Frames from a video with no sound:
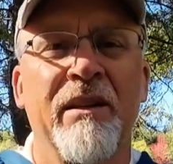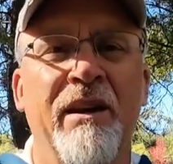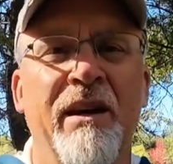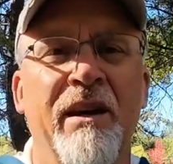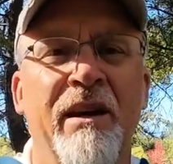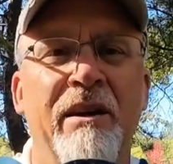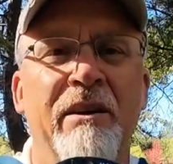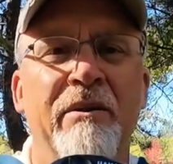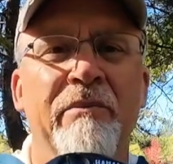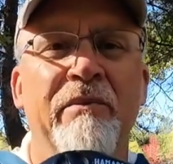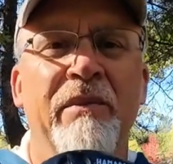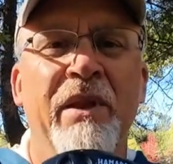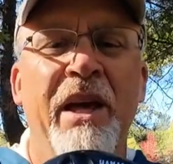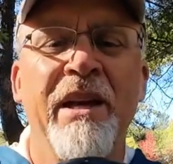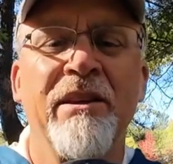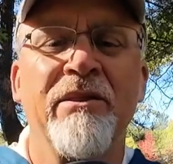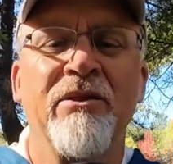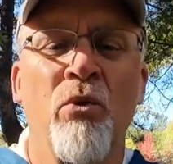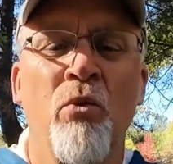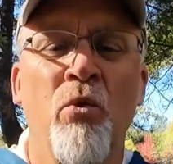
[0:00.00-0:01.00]
um,
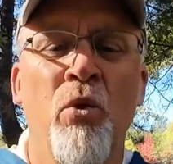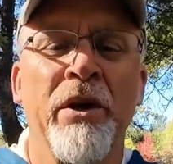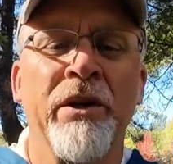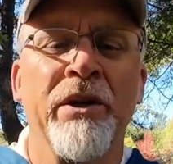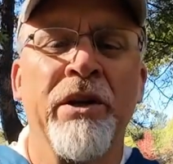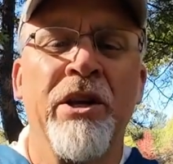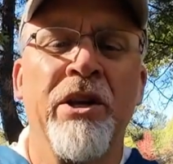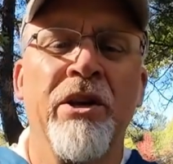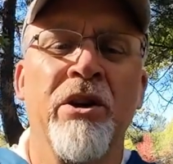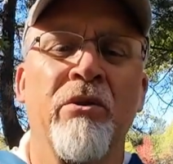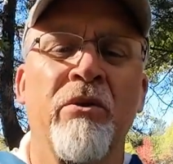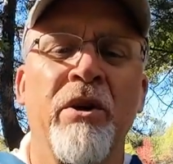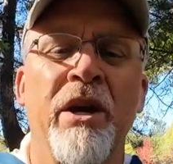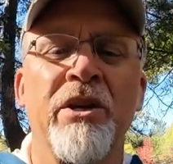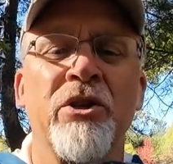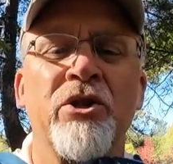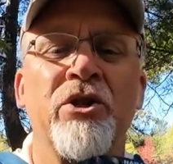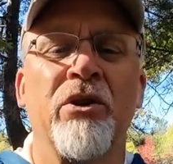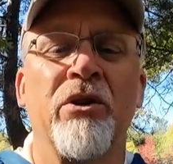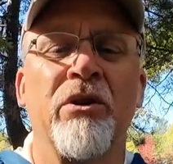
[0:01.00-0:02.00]
eight to one gear
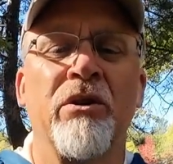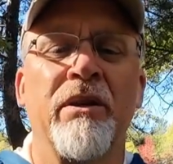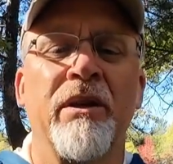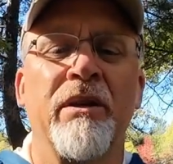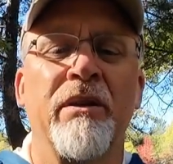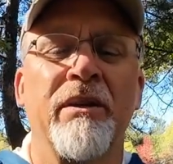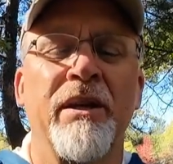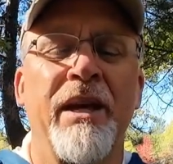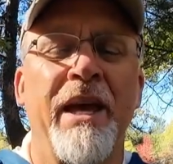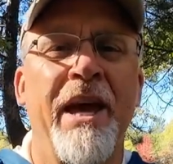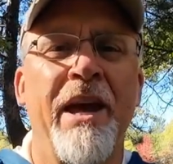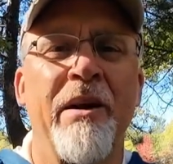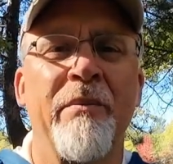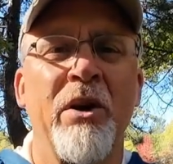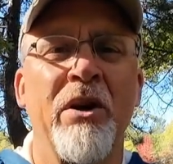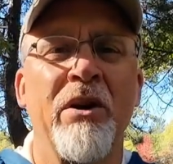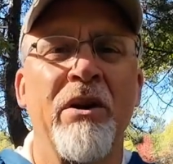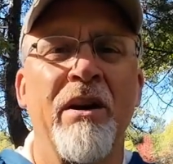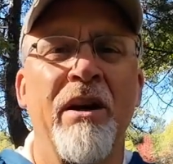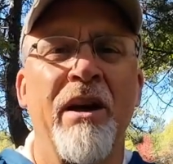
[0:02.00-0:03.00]
ratio
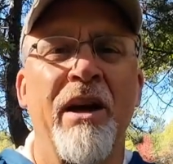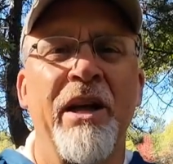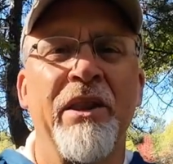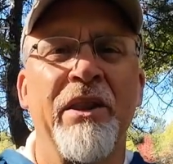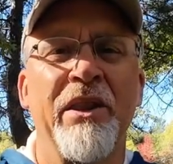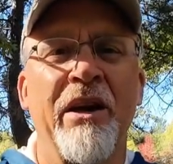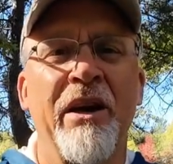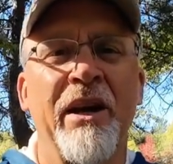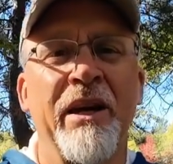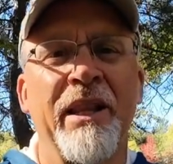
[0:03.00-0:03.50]
hammer on there.